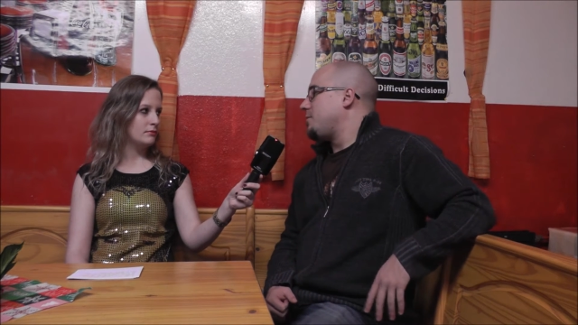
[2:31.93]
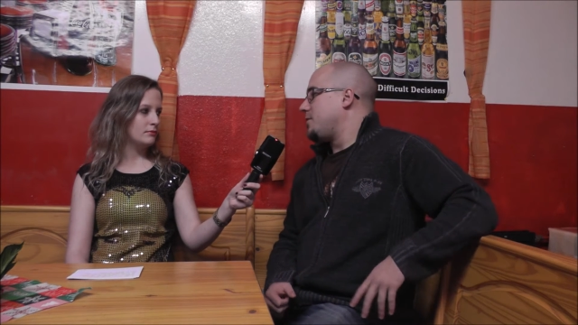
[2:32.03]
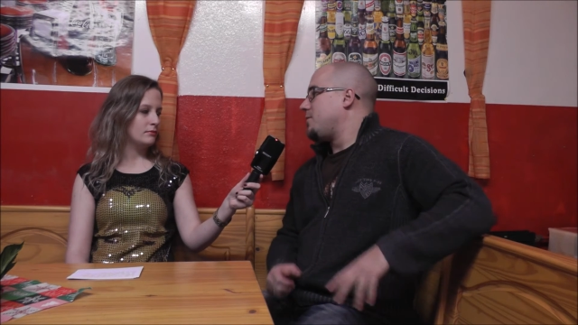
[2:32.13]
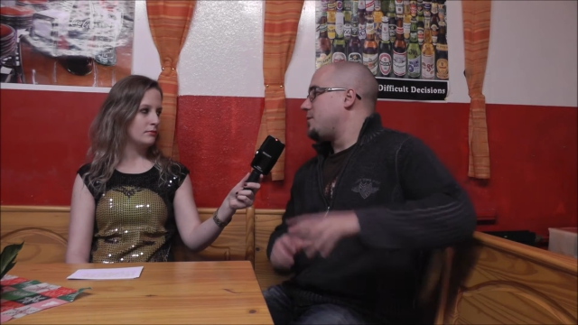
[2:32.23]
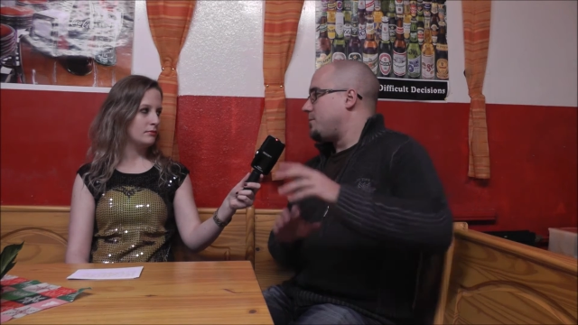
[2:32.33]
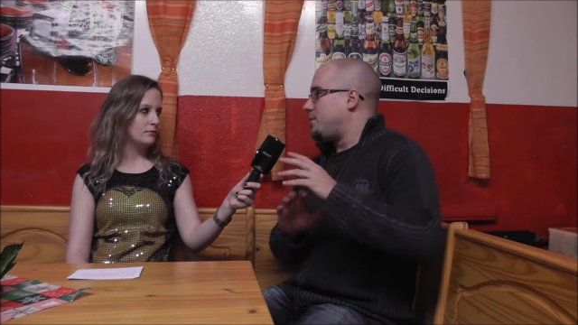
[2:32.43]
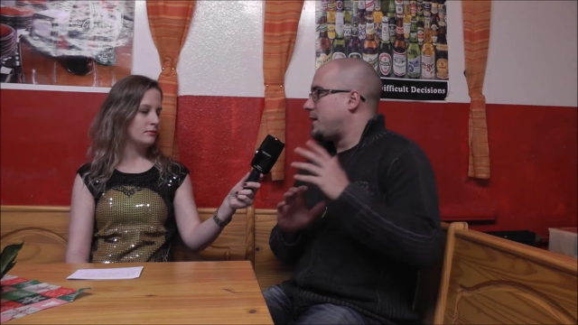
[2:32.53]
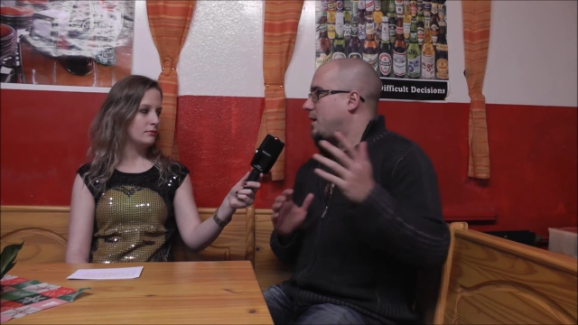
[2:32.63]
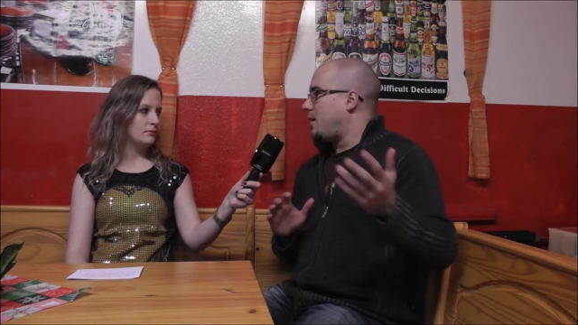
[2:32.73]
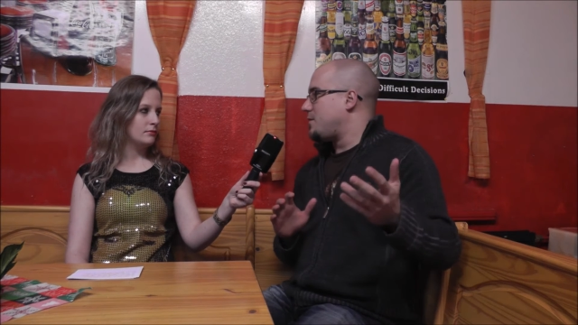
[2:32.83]
Speaker 1: You know, a big
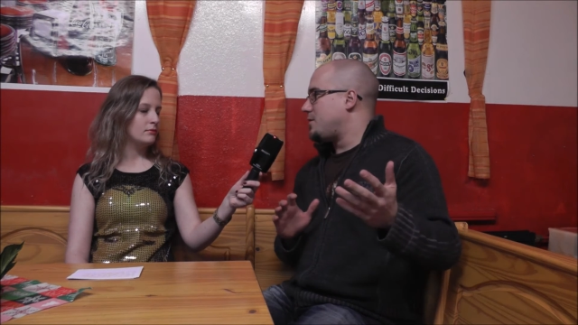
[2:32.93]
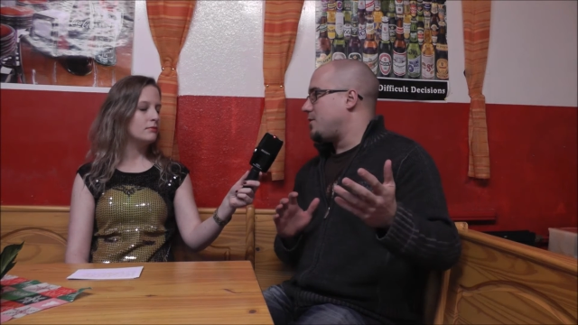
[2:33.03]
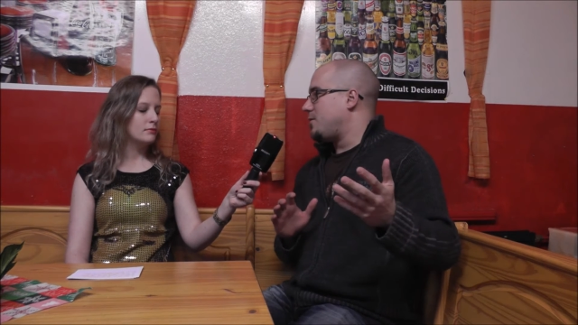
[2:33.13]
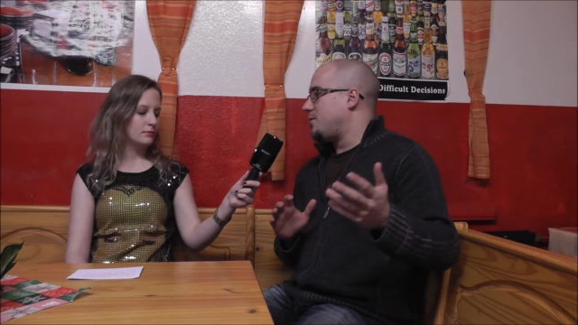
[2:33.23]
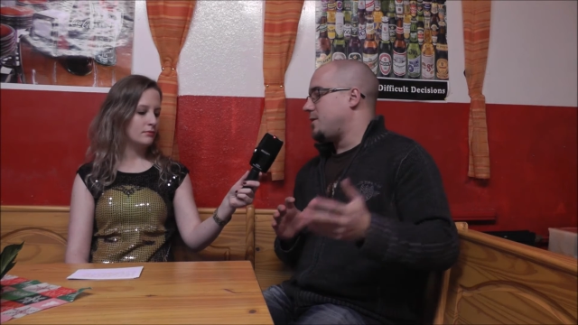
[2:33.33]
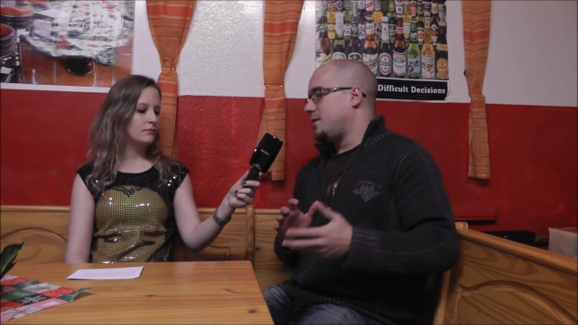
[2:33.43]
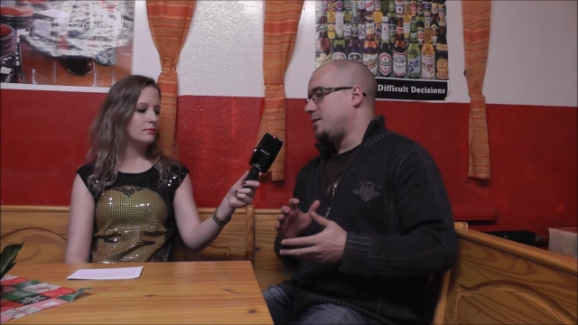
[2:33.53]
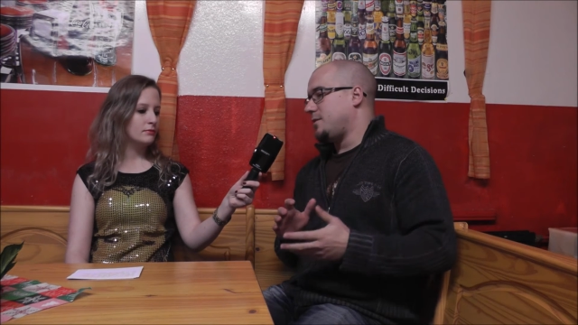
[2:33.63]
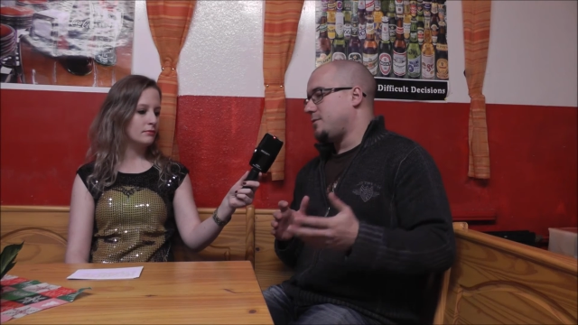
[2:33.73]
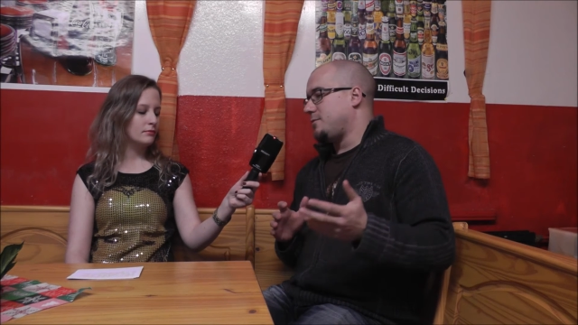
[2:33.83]
light show,
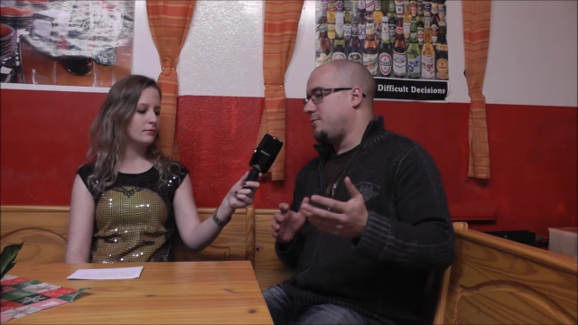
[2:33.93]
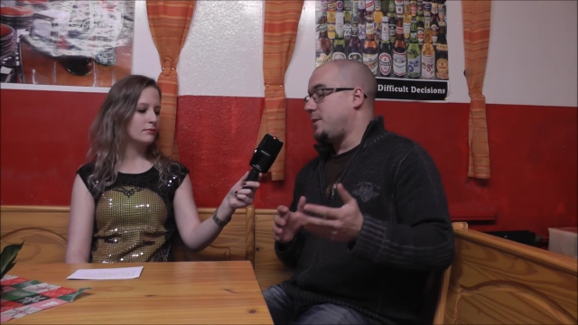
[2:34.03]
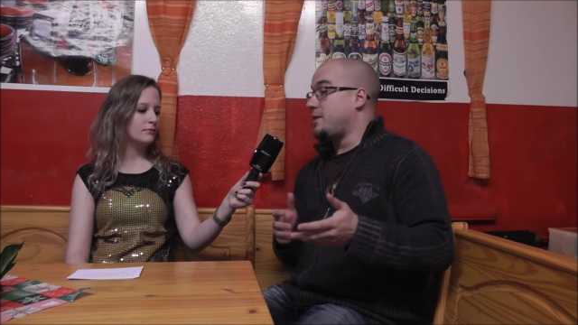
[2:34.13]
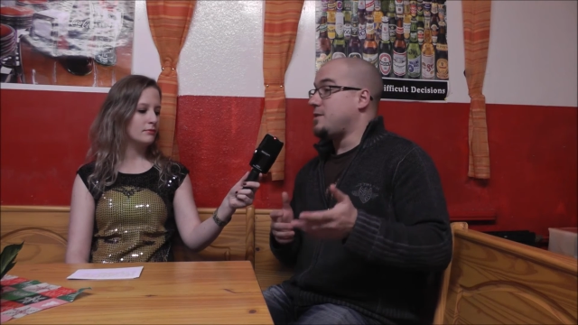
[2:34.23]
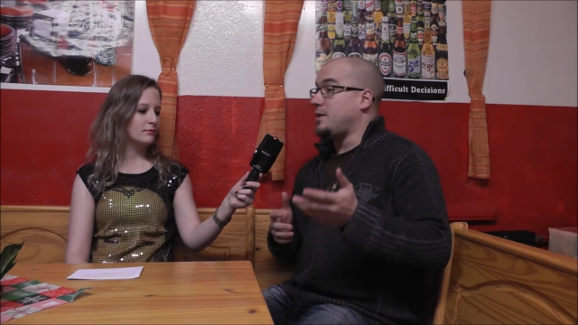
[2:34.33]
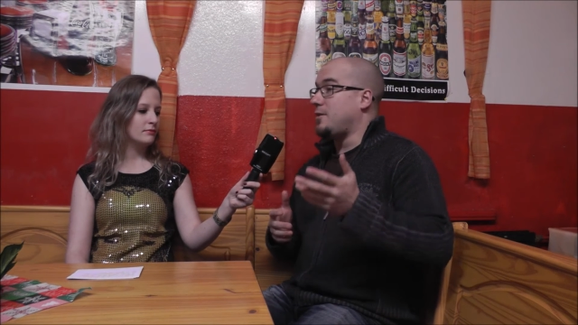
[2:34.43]
uh, matching